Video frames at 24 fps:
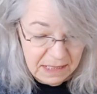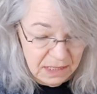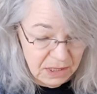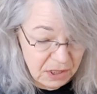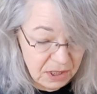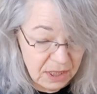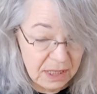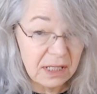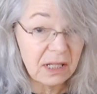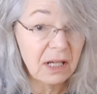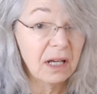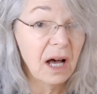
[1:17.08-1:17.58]
is
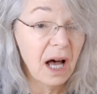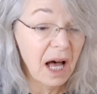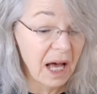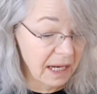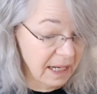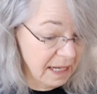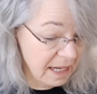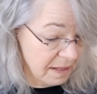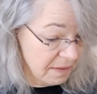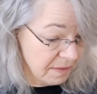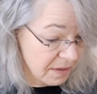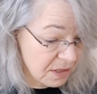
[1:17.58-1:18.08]
just
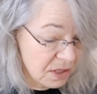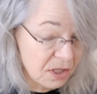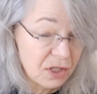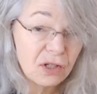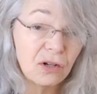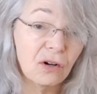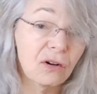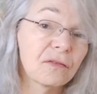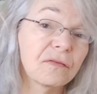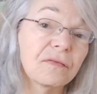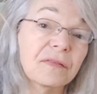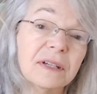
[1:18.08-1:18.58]
cutting the
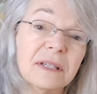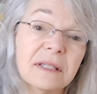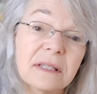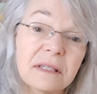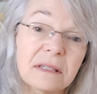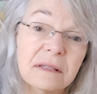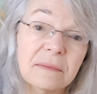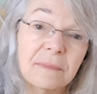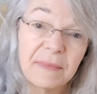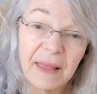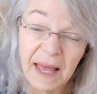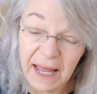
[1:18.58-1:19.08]

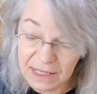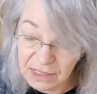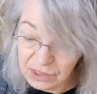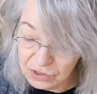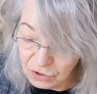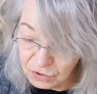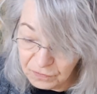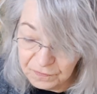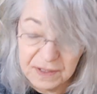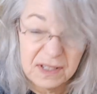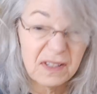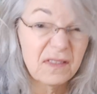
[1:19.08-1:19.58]
surface, that
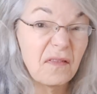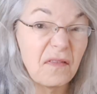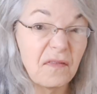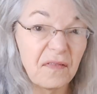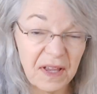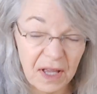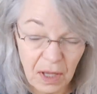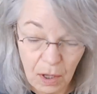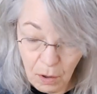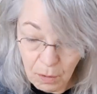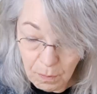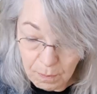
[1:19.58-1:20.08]
surface
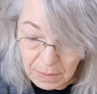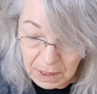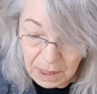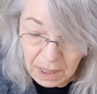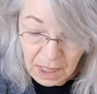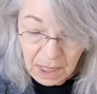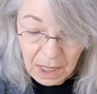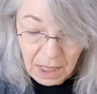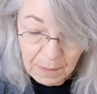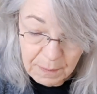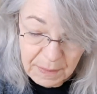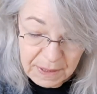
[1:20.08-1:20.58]
film,
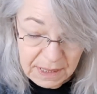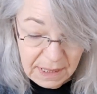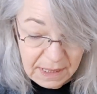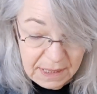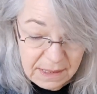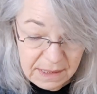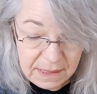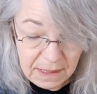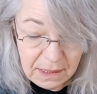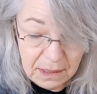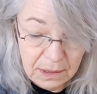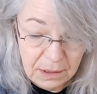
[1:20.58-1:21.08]

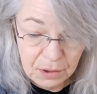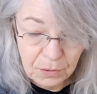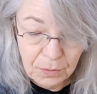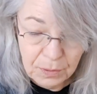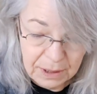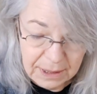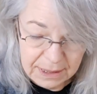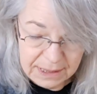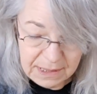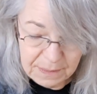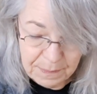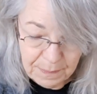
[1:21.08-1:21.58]
because you
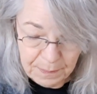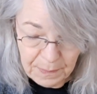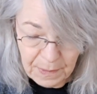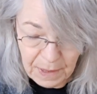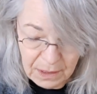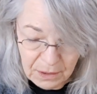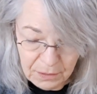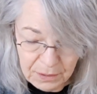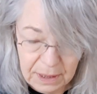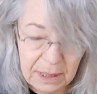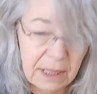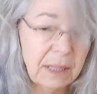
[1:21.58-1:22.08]
realize
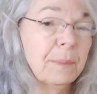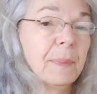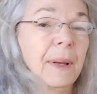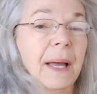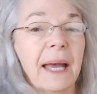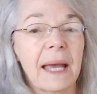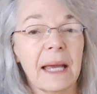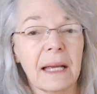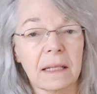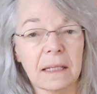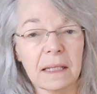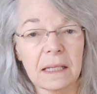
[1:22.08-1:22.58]
acrylic
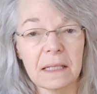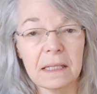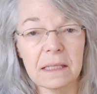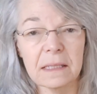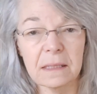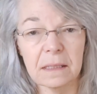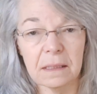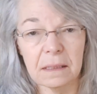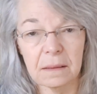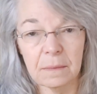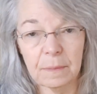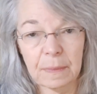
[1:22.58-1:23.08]
paint
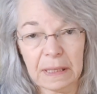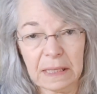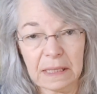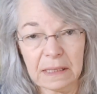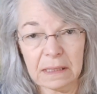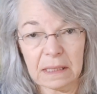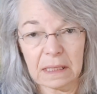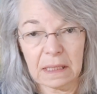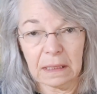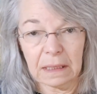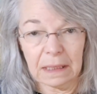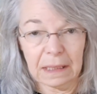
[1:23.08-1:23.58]
is
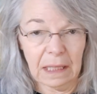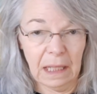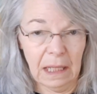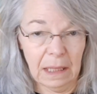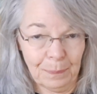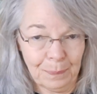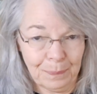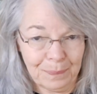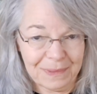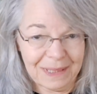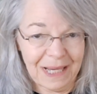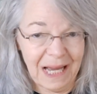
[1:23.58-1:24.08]
basically a
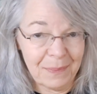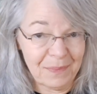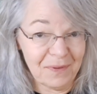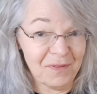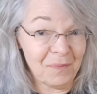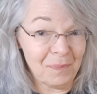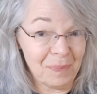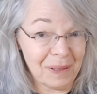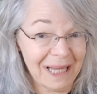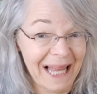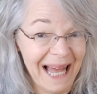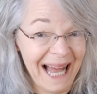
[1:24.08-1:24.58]
type
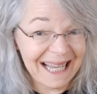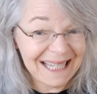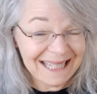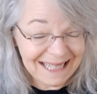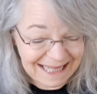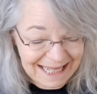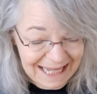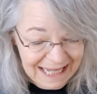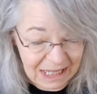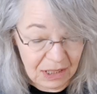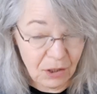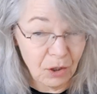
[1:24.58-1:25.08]
of
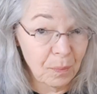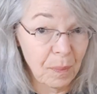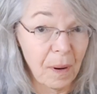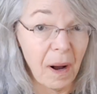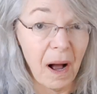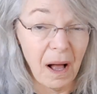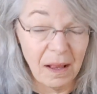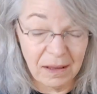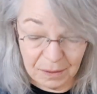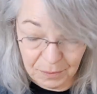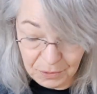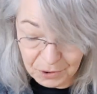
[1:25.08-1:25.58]
plastic or
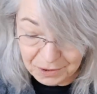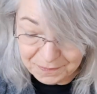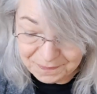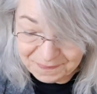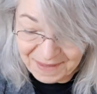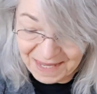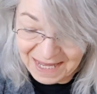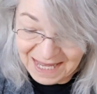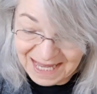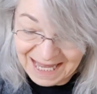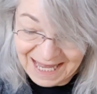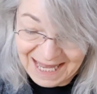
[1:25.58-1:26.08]
polymer.
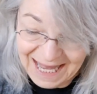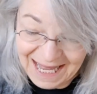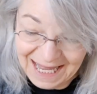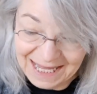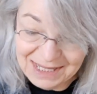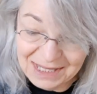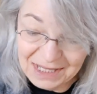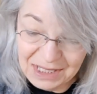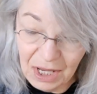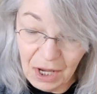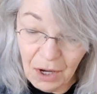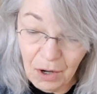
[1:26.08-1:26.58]
And
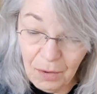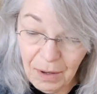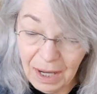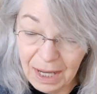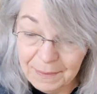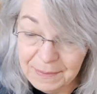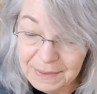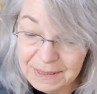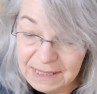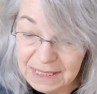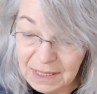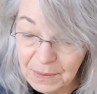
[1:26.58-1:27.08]
so
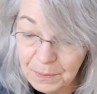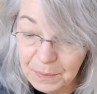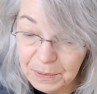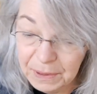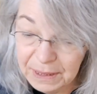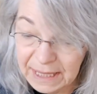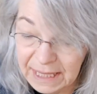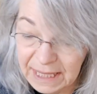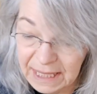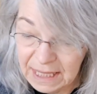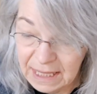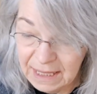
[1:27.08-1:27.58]
I'm
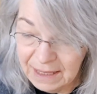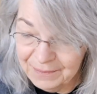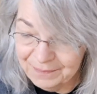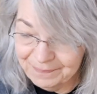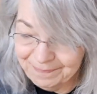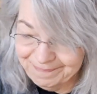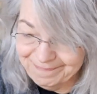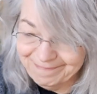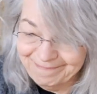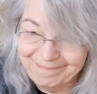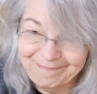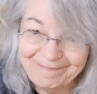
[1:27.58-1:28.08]
simply
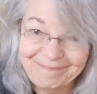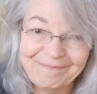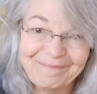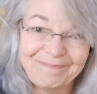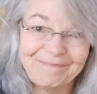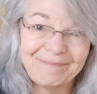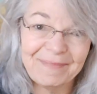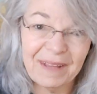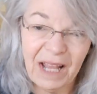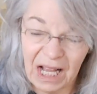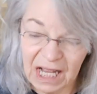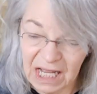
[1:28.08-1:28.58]

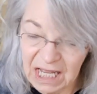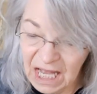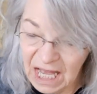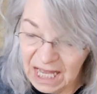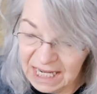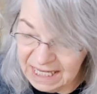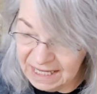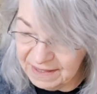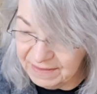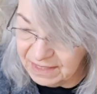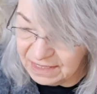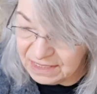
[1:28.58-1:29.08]

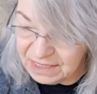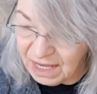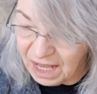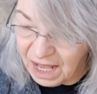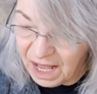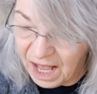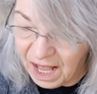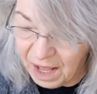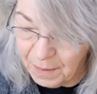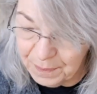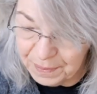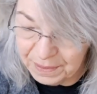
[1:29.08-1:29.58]
cutting the
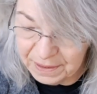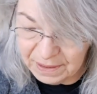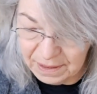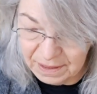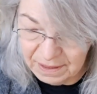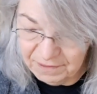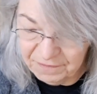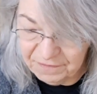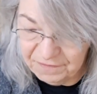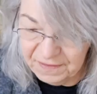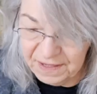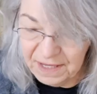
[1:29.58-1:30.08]
top
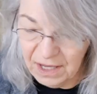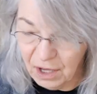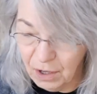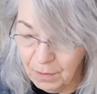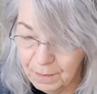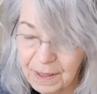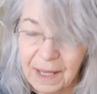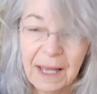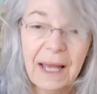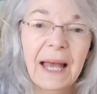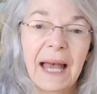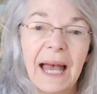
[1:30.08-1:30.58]

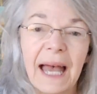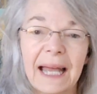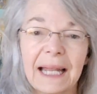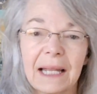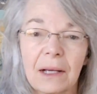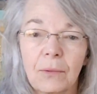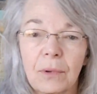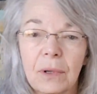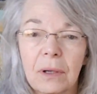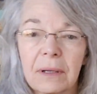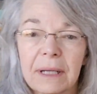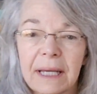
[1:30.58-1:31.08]
film, and
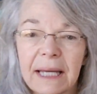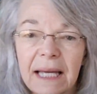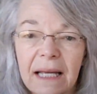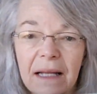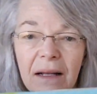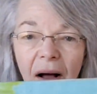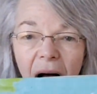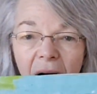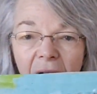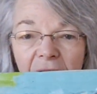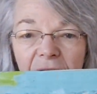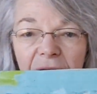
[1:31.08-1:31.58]
it will get
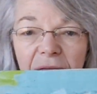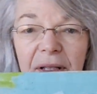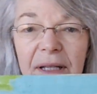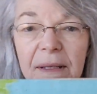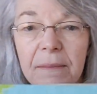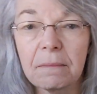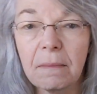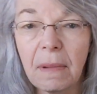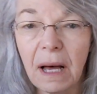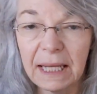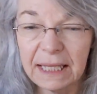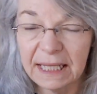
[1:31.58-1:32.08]
awfully
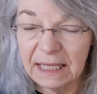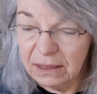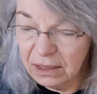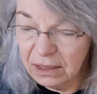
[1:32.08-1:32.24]
muddy